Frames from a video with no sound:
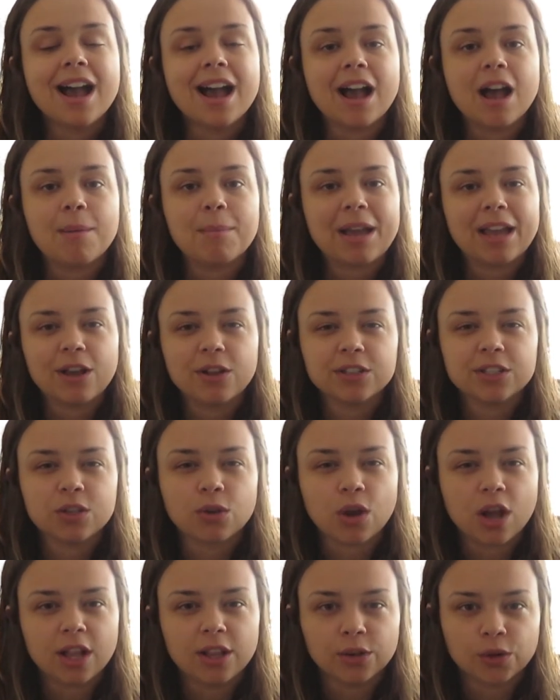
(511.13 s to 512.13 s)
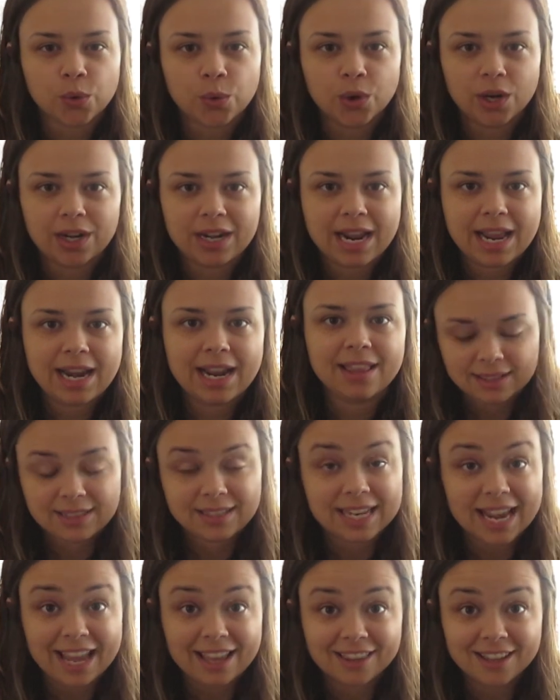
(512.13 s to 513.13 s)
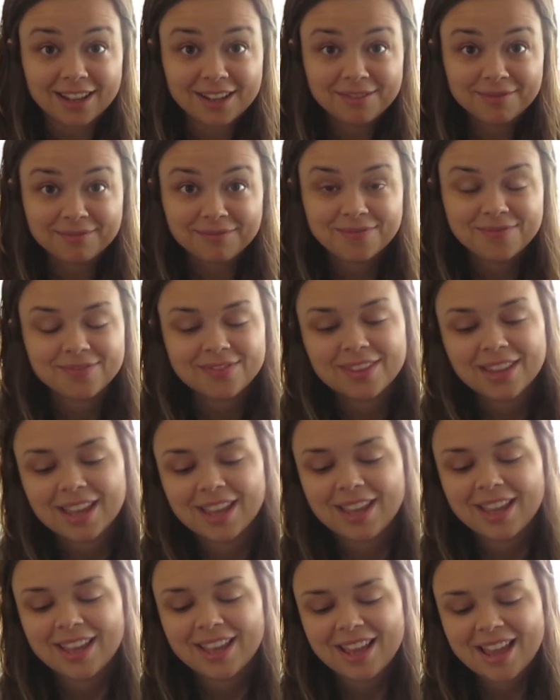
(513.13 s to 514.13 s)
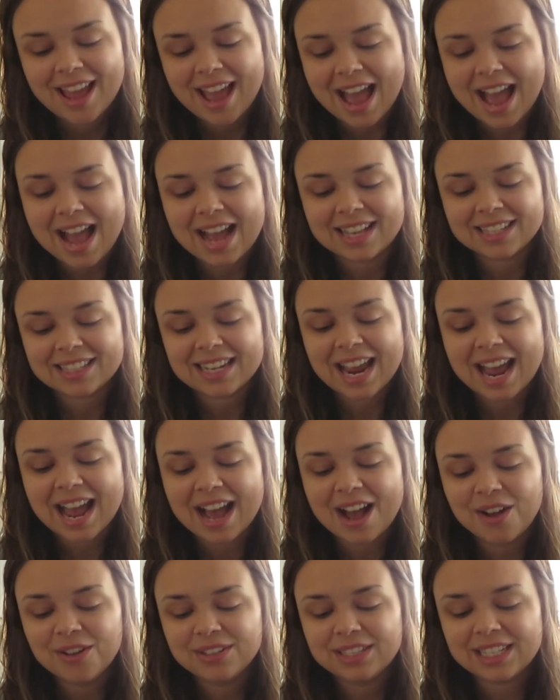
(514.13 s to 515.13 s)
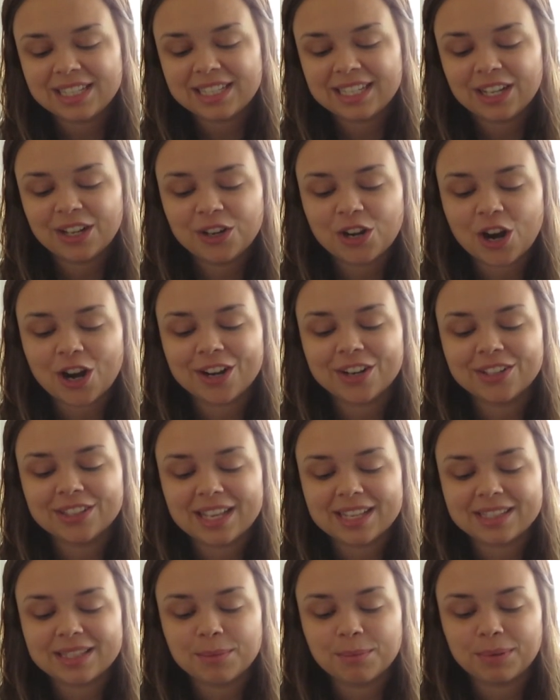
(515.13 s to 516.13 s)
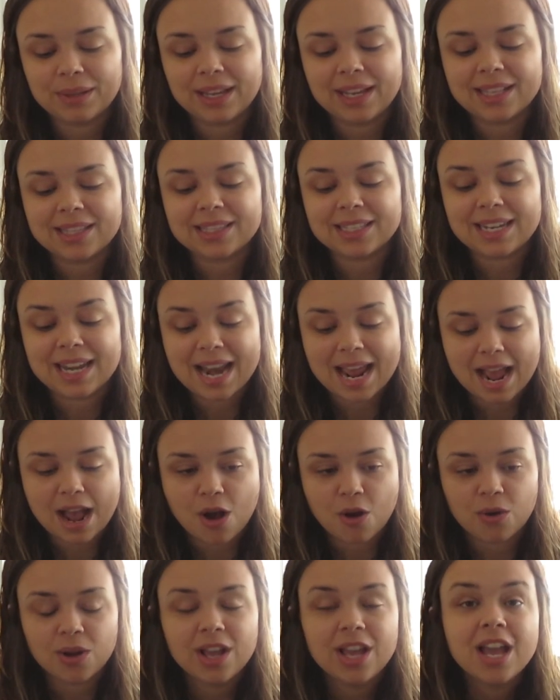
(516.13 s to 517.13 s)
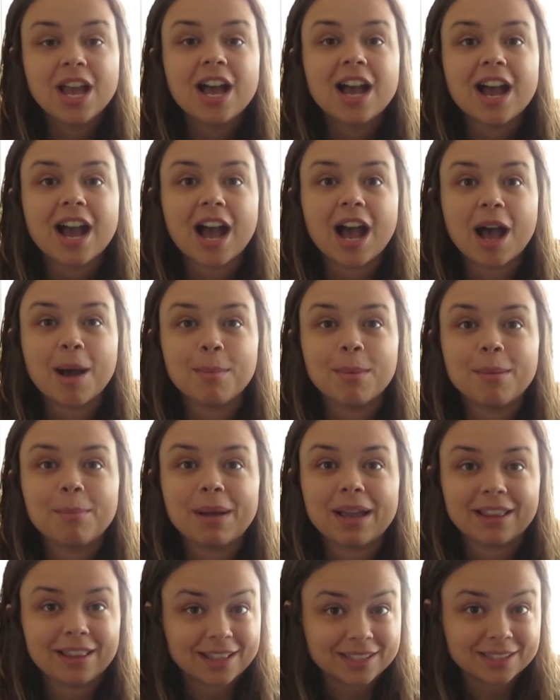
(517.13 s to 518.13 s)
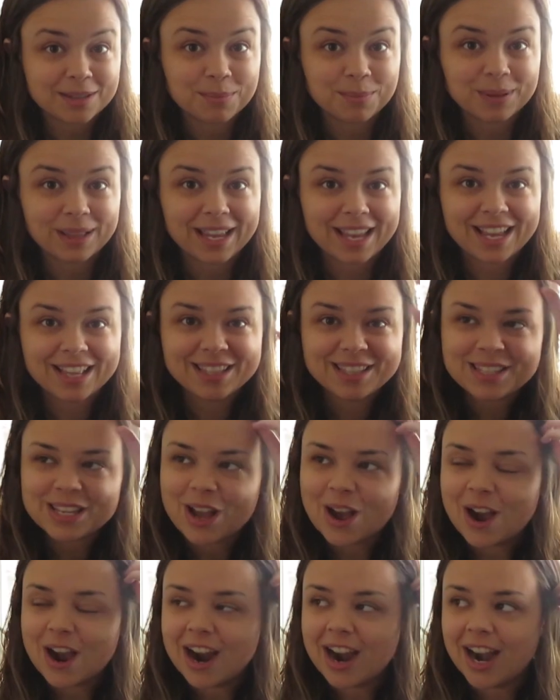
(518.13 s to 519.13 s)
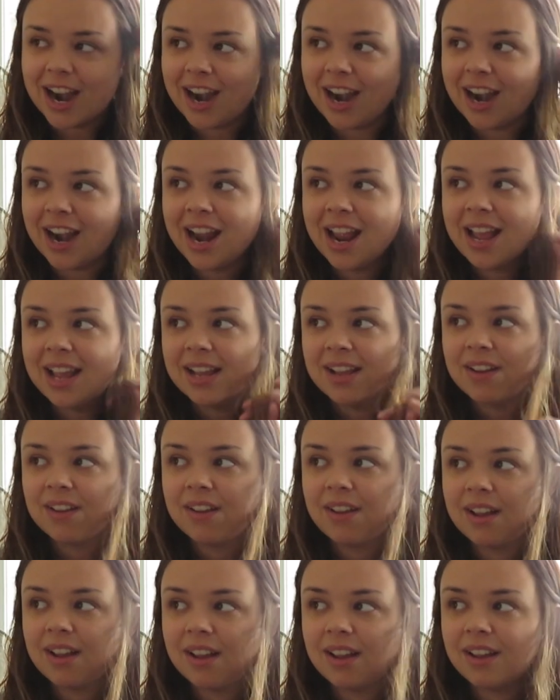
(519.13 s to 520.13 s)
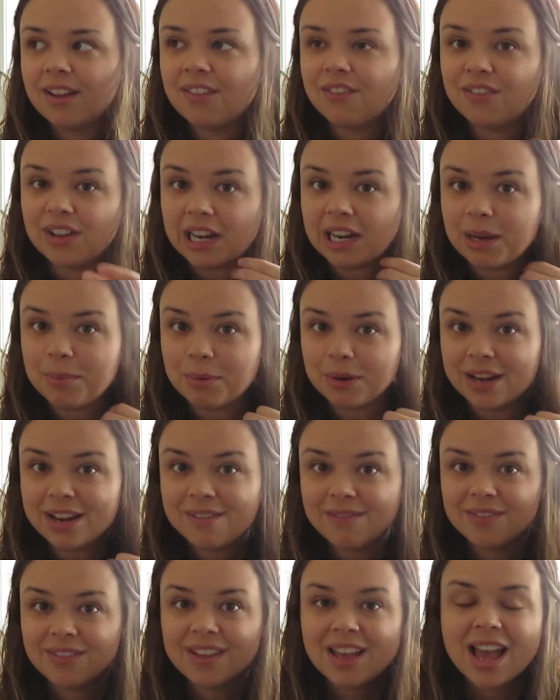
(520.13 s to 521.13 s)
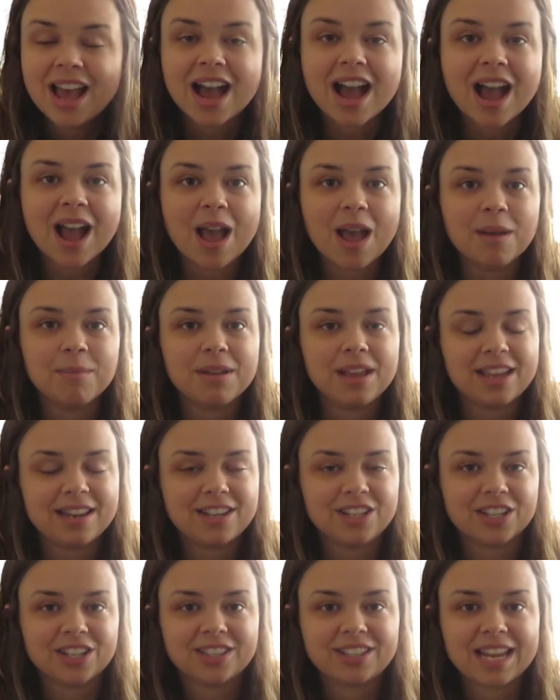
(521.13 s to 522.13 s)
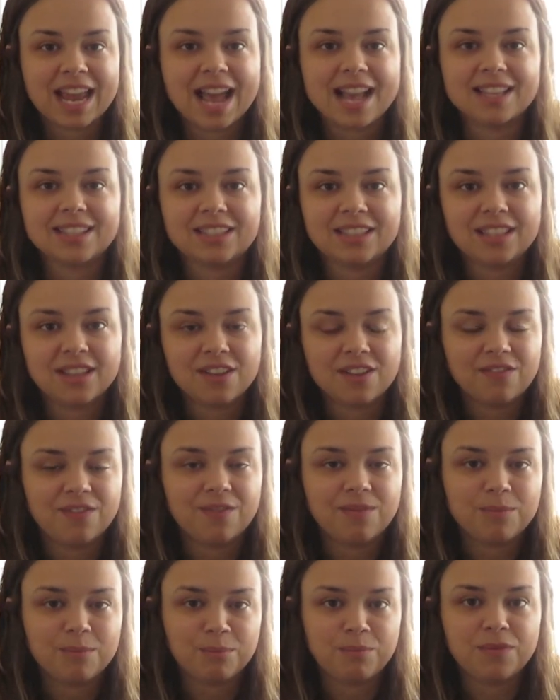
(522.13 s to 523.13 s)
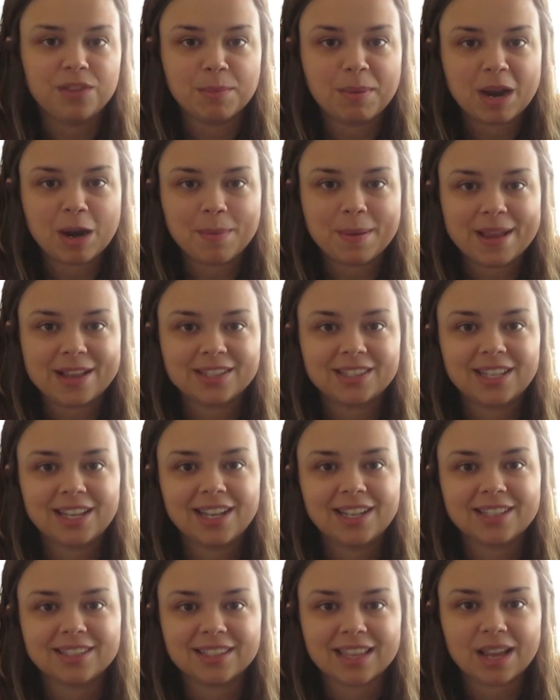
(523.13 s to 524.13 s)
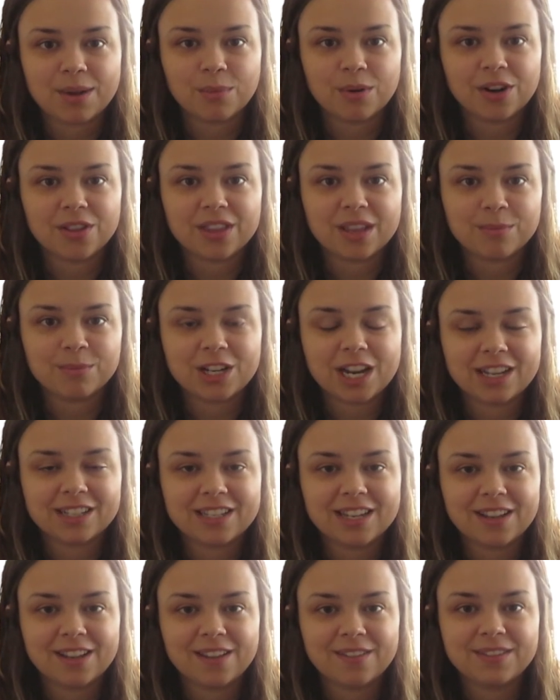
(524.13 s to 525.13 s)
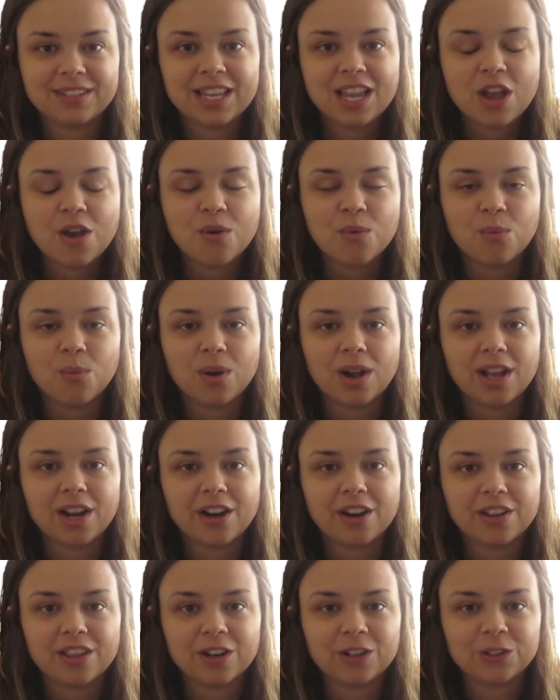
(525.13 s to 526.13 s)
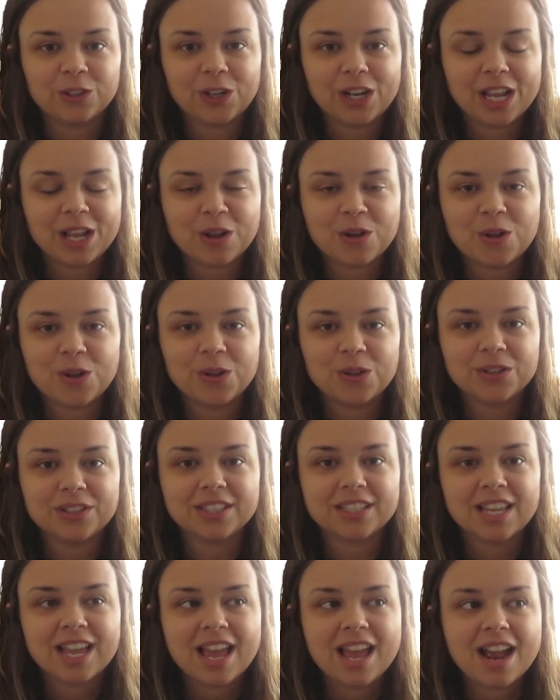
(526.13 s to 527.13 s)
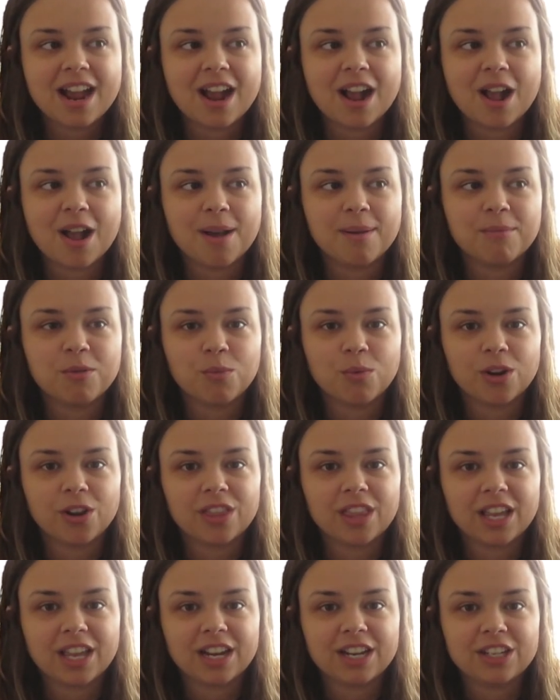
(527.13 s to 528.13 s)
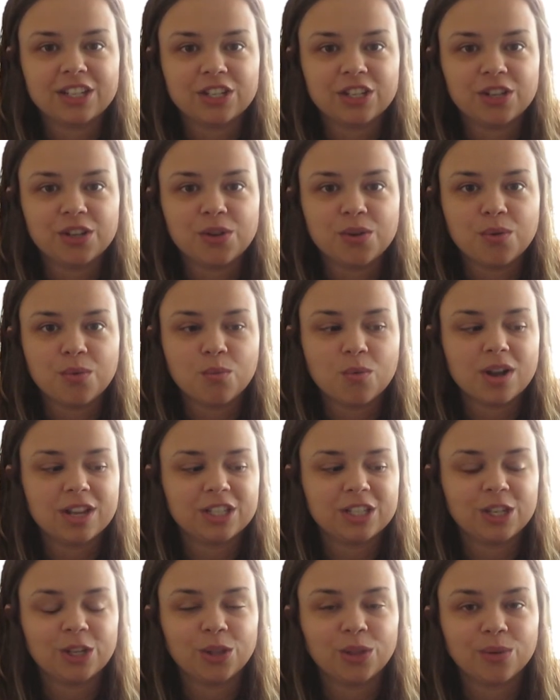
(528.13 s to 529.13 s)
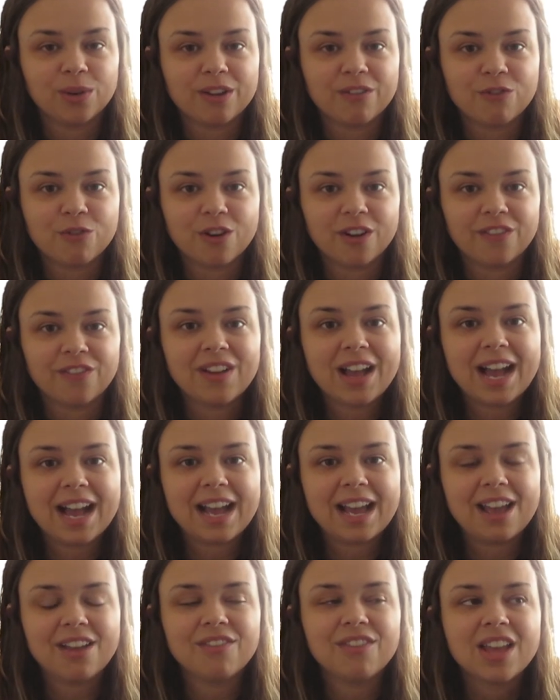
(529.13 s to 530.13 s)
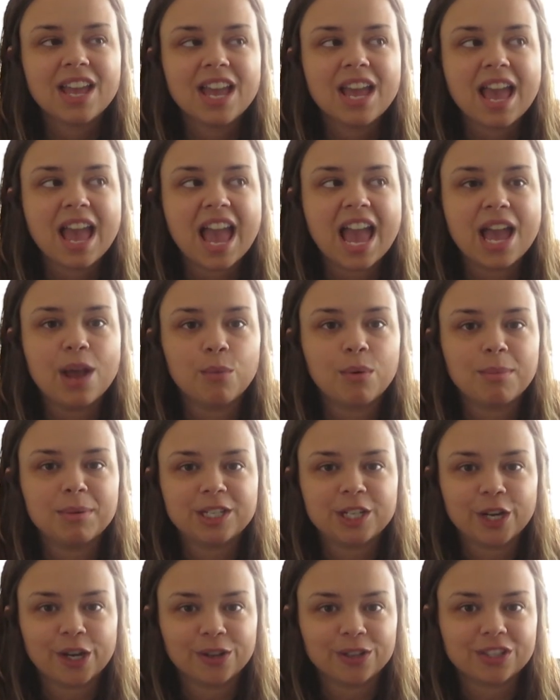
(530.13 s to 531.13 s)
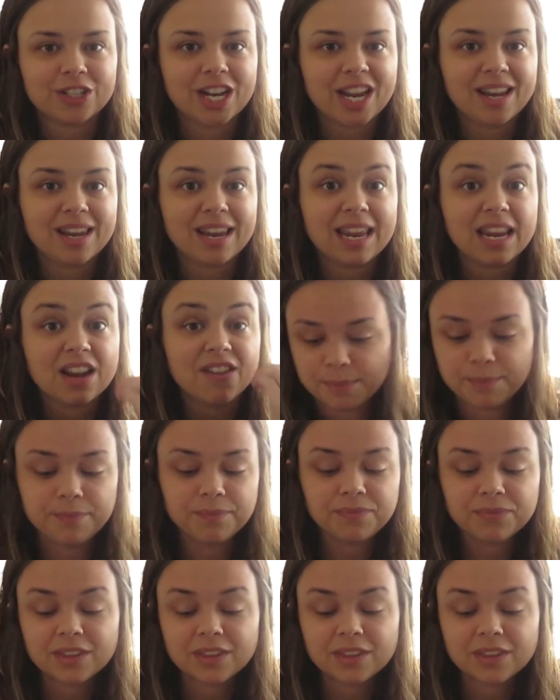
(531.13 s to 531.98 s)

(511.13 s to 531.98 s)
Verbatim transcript: Um, I also color coordinated. Taylor asked, how detailed are your lesson plans now? Um, my lesson plans are very brief. Um, it just has the, the bare basics, like what are the objectives, what are their learning goals, um, what are they gonna do, one, two, three, four, five, and what materials do I need.